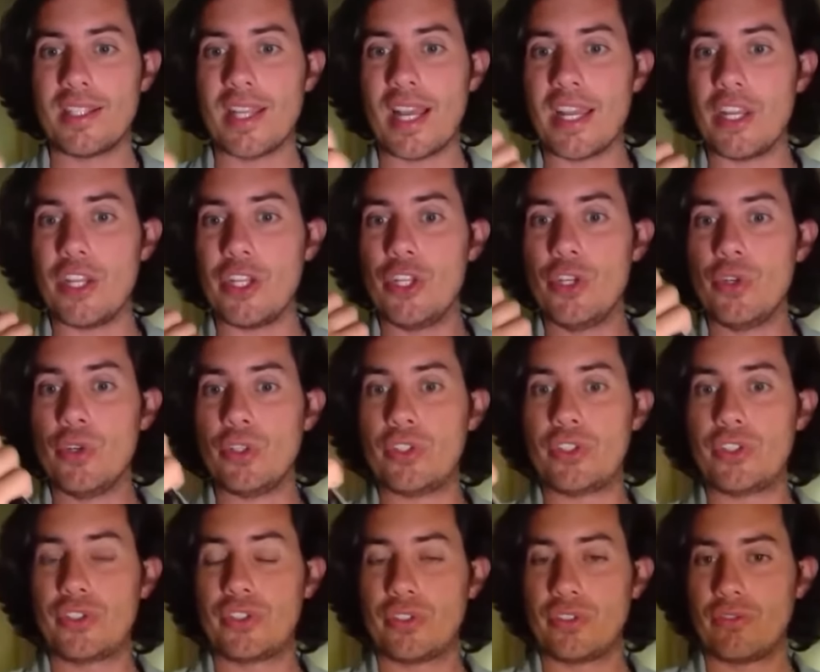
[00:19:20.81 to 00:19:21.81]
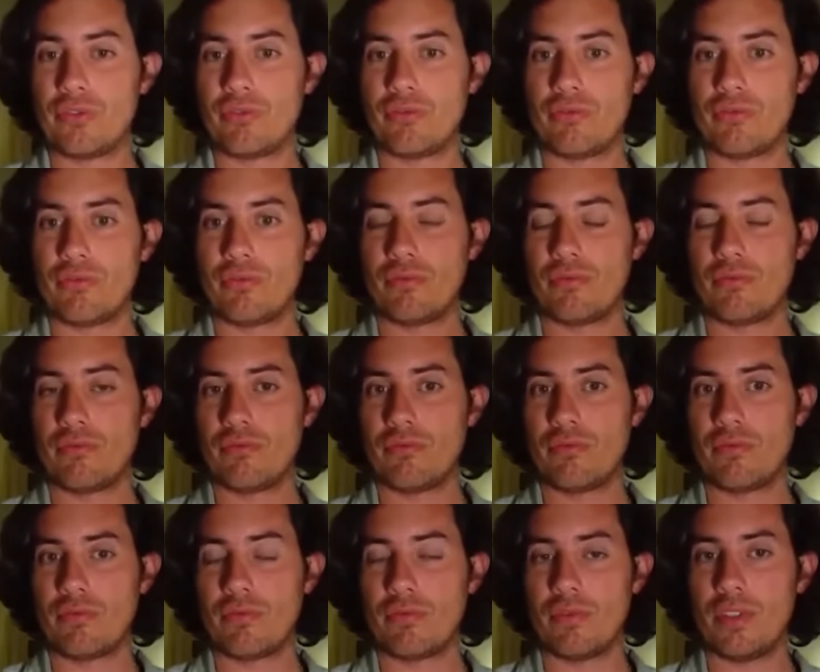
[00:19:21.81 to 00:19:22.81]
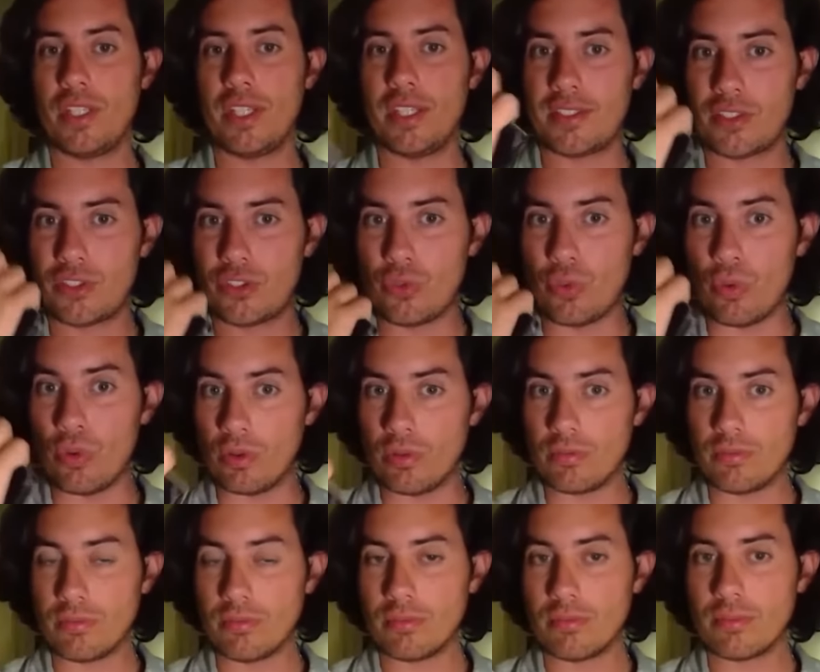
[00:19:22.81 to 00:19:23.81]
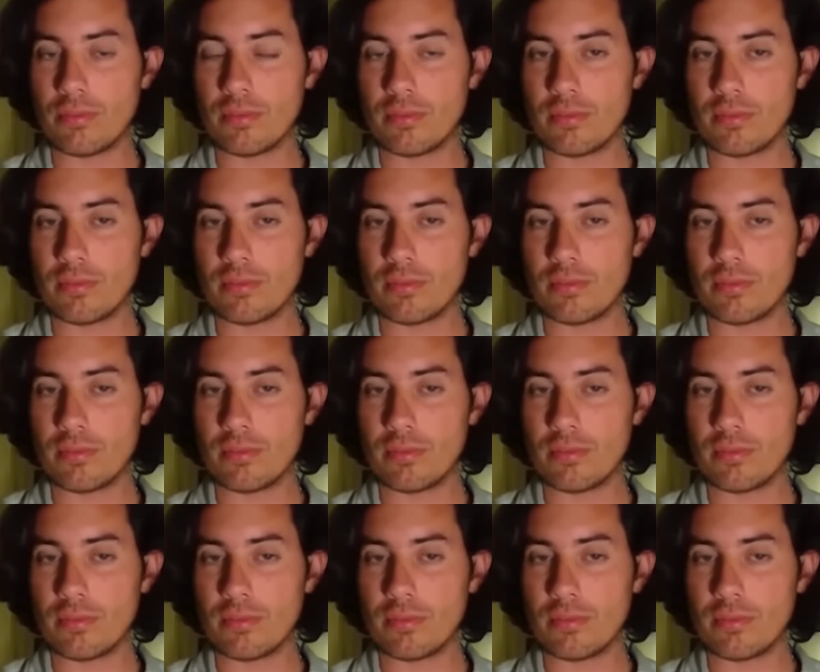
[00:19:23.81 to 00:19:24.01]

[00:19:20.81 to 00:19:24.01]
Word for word: And I use this tool.